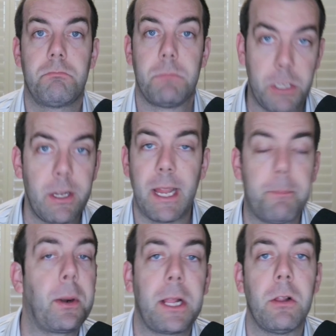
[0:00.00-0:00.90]
You can get
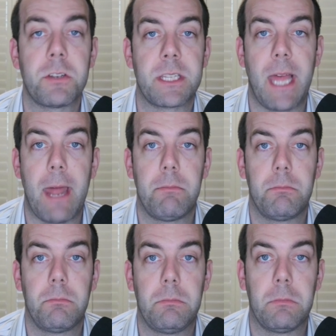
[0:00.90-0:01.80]
pretty close to that.
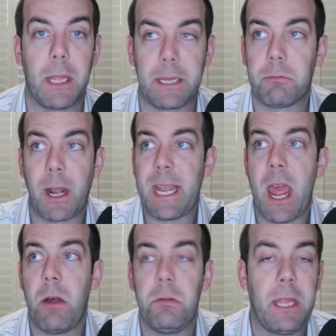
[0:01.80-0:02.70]
Like right
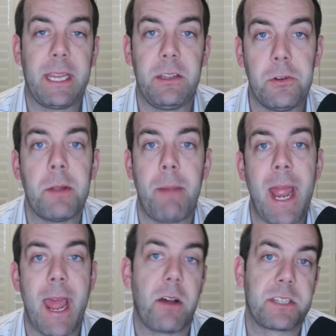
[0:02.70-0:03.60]
now, like you can buy
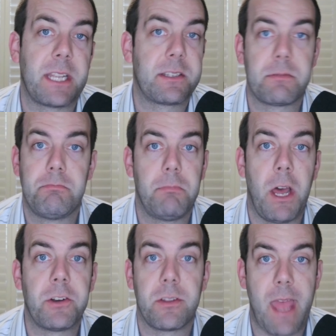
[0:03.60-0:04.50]
a house that's
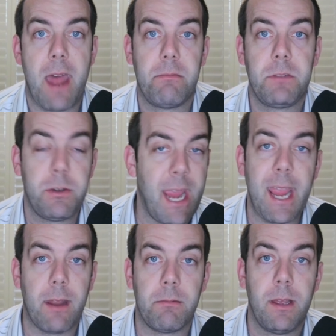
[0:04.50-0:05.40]
under that. You
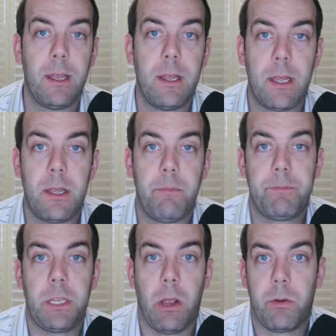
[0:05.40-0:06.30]
can.
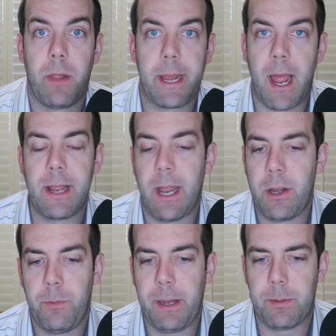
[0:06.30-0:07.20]
Like I
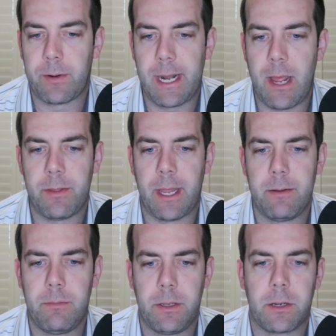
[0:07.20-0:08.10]
know people right now that
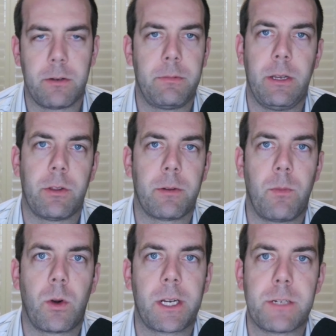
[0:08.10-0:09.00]
their
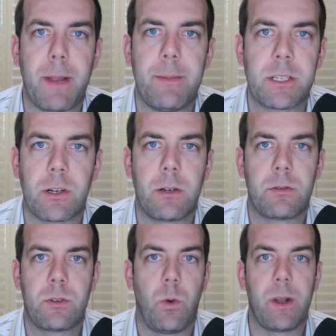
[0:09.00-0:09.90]
mortgage payments are
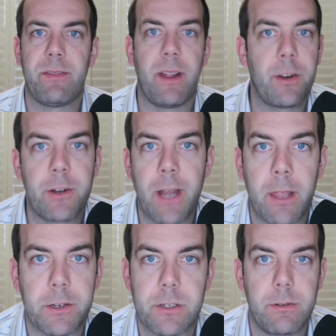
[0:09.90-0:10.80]

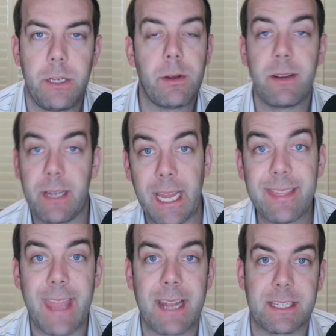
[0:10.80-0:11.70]
$2,500. You can get
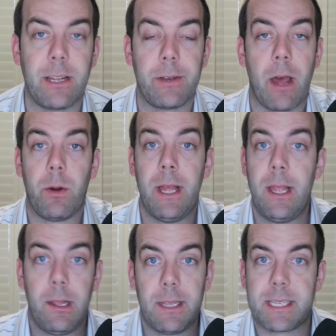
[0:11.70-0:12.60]
that still. Now,
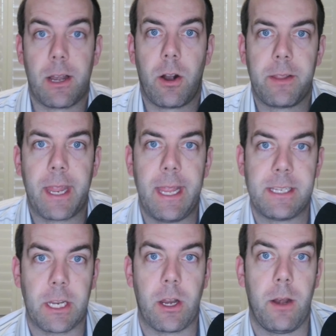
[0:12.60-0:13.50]
listen, is
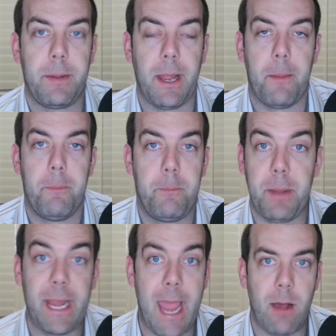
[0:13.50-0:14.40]
it going to be a
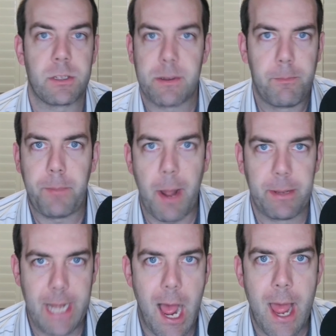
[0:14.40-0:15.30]
big house? Probably
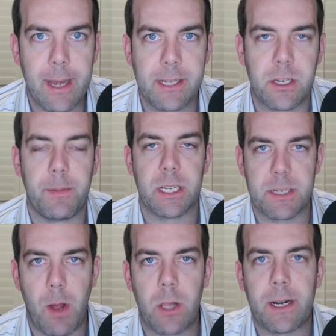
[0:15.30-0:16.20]
not. It's going to be a
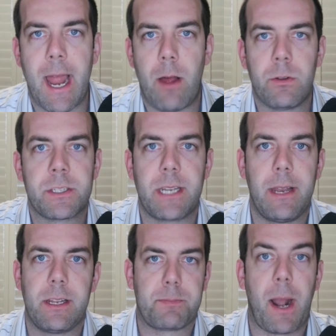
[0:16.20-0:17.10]
smaller house, and
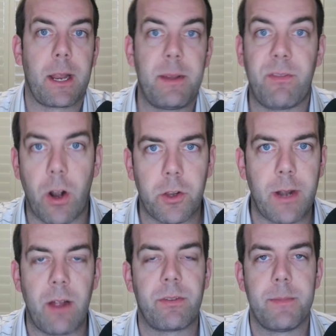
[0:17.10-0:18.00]
it's probably going to be farther
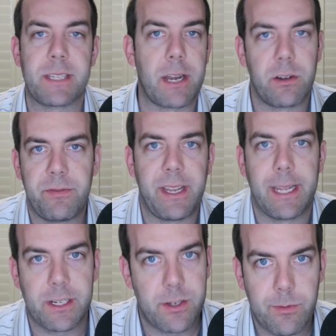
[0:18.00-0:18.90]
out from the center of
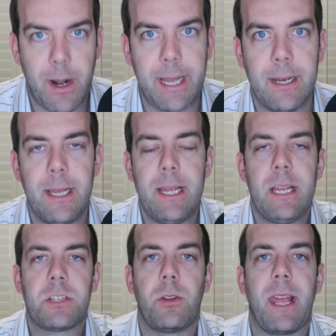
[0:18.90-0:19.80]
Phoenix, right?
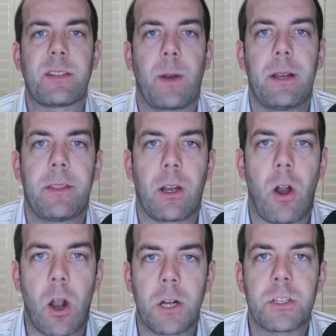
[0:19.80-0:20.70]
So that's where there
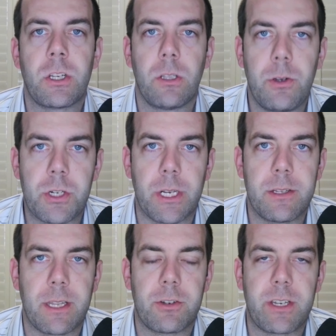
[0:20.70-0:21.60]
are
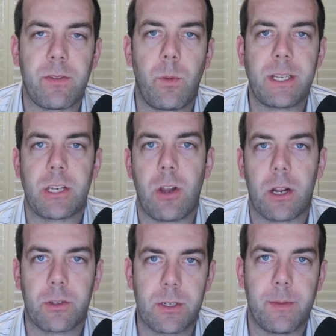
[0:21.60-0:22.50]
solutions, and there's different ways to talk
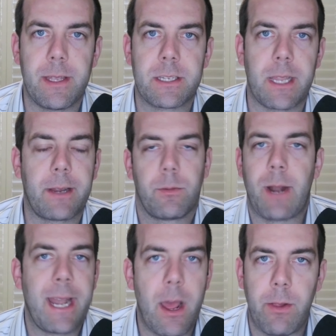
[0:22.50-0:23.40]
through some of this. Like
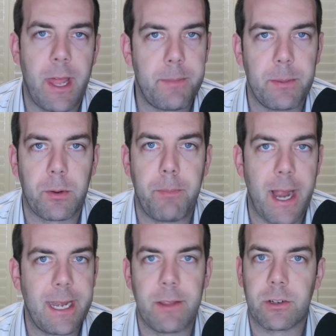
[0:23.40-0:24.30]
right now, a lot of people are
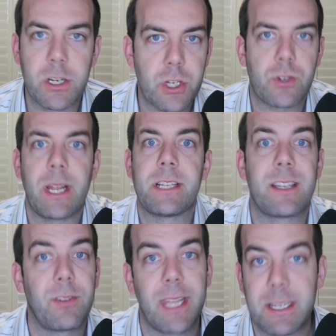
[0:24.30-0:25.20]
buying down their interest rates,
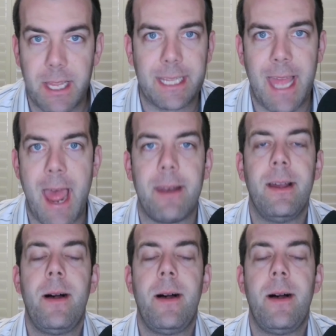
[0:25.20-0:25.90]
different things like that.